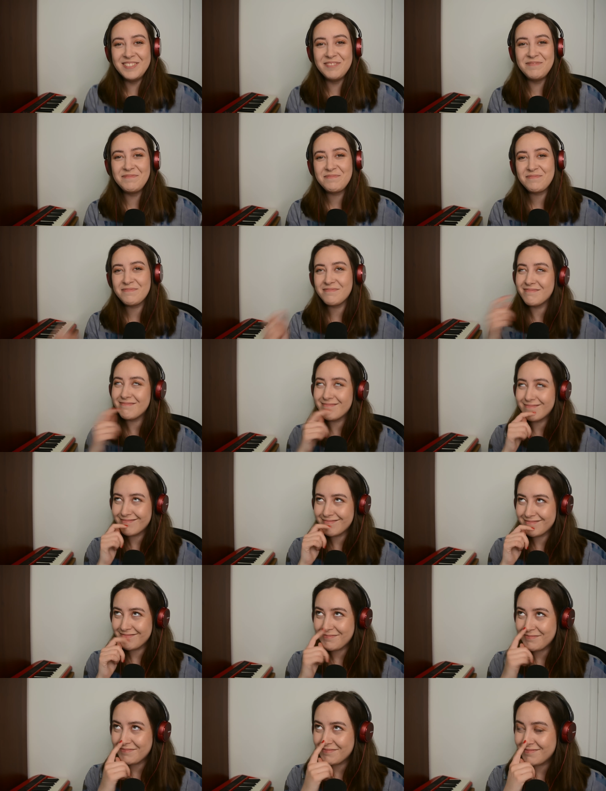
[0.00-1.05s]

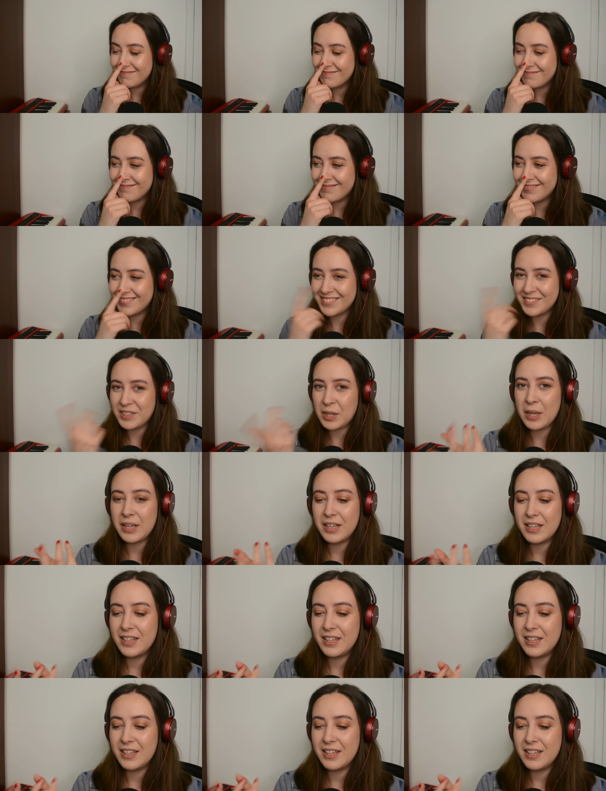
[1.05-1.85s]
Nothing is said.